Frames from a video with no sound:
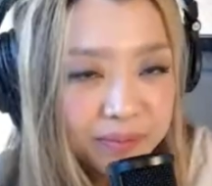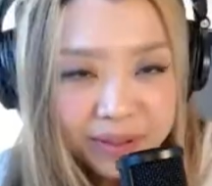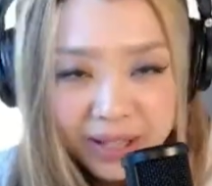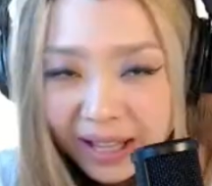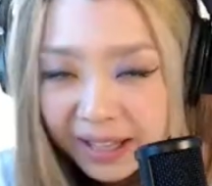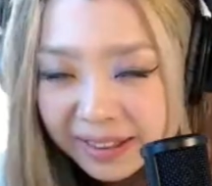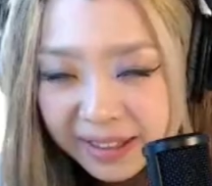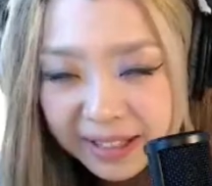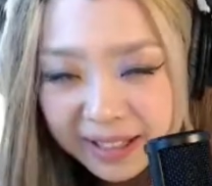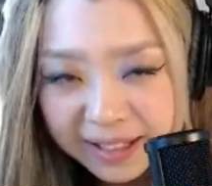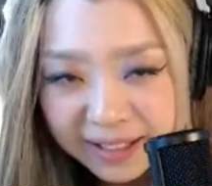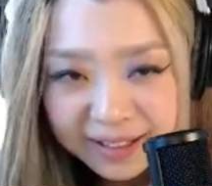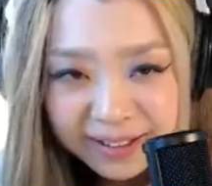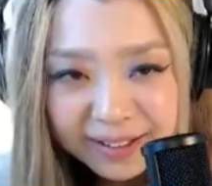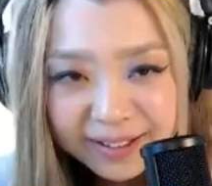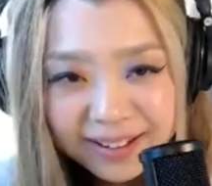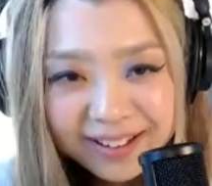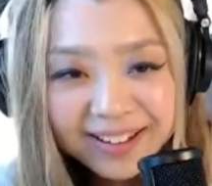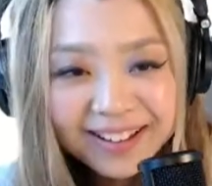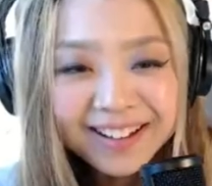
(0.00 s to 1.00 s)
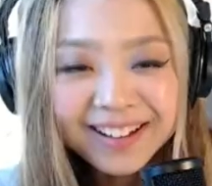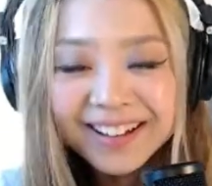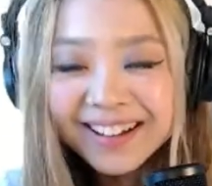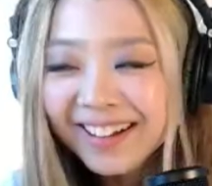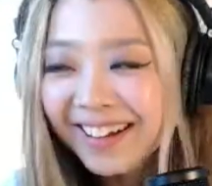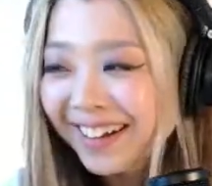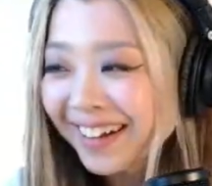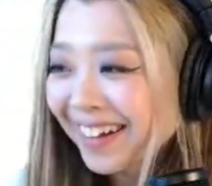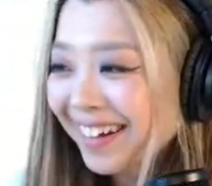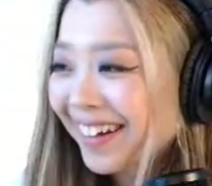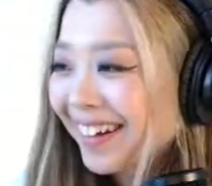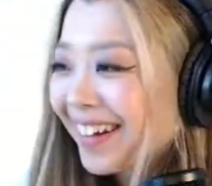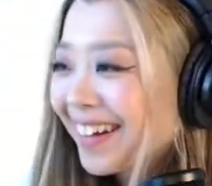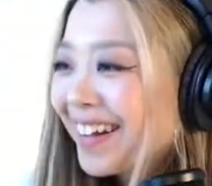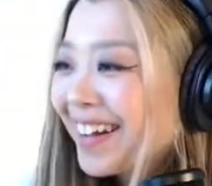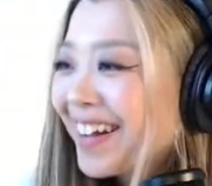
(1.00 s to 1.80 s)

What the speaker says: Nothing. maybe